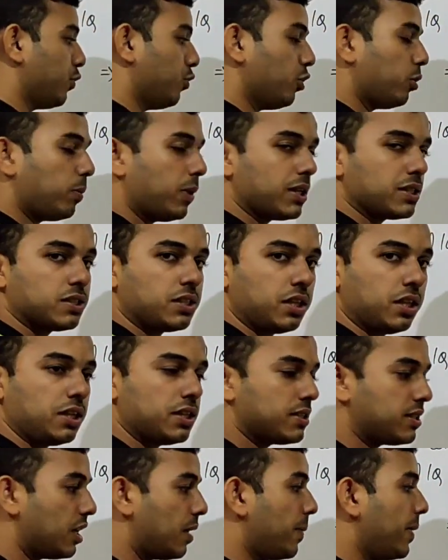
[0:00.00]
4 plus 3,
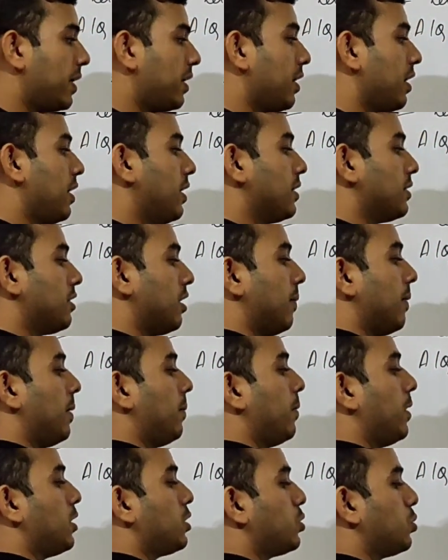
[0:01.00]
7.
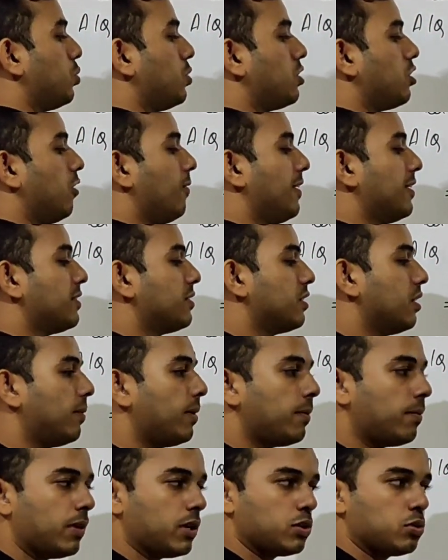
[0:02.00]
7 plus 2 is how much?
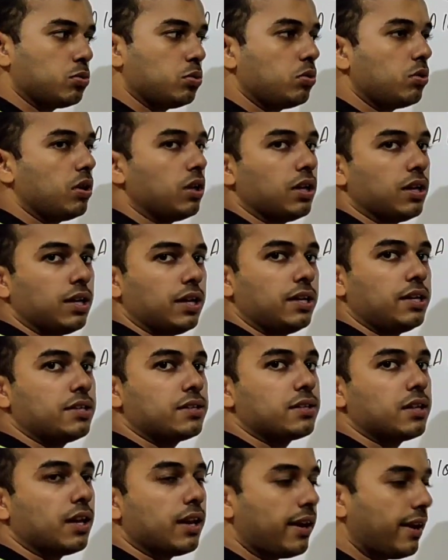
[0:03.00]
7 plus 2, it
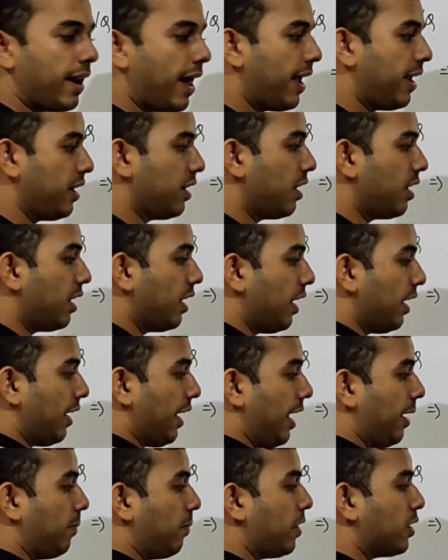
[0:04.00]
is 9.
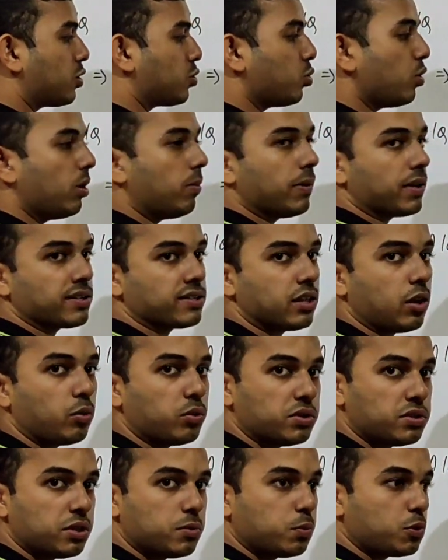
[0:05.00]
9 plus 12x. Now
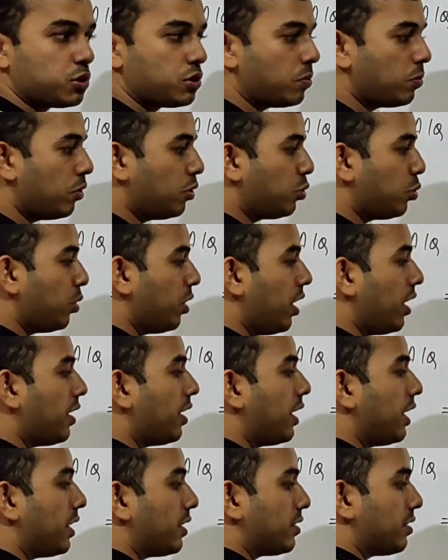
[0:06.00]
is it possible to
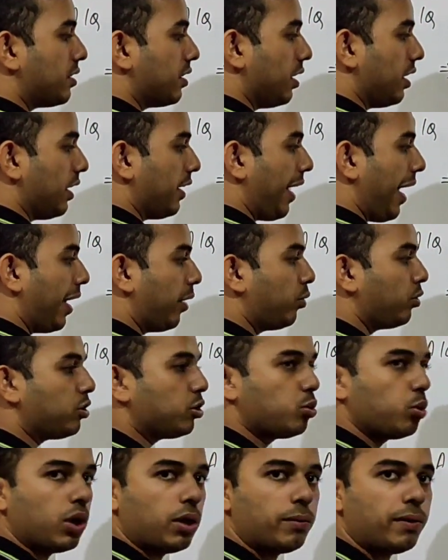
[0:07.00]
add 9
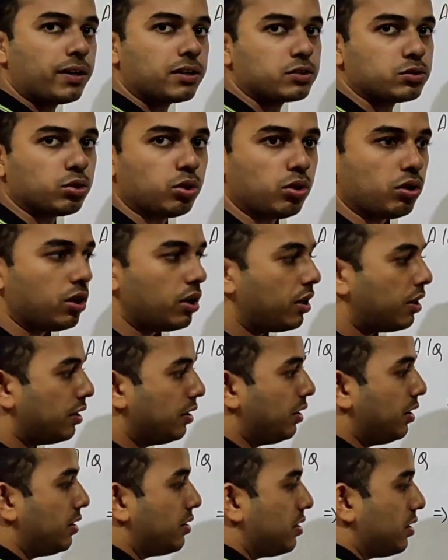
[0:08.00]
with 12x? No.
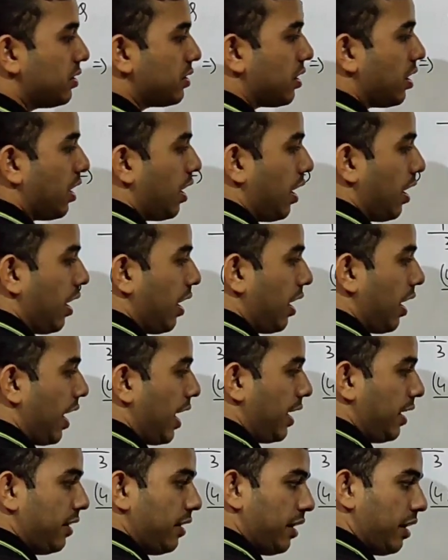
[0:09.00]
This is
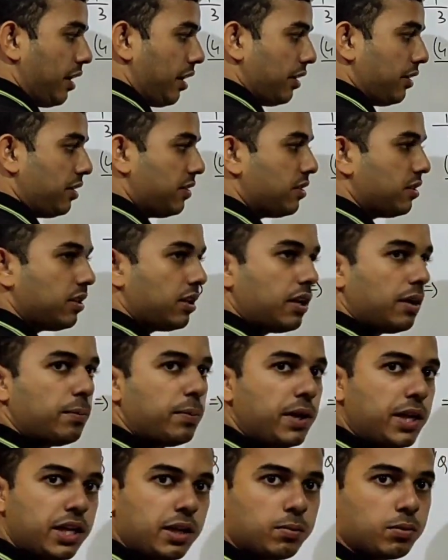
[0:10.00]
another. This is a
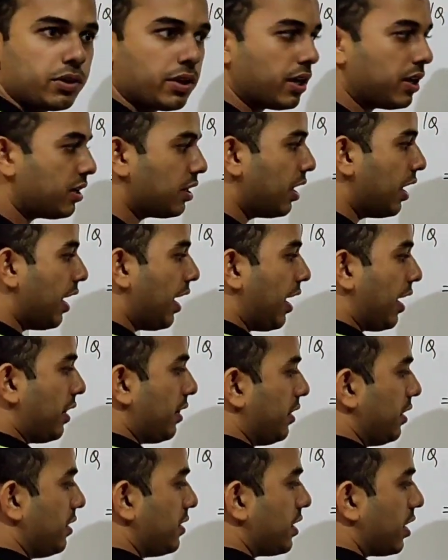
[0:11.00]
variable, right?
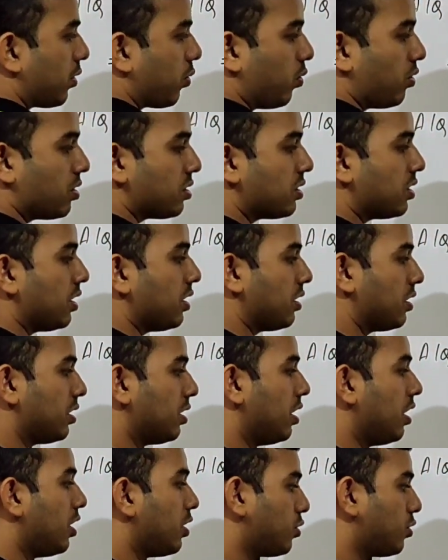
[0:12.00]
and these are constant.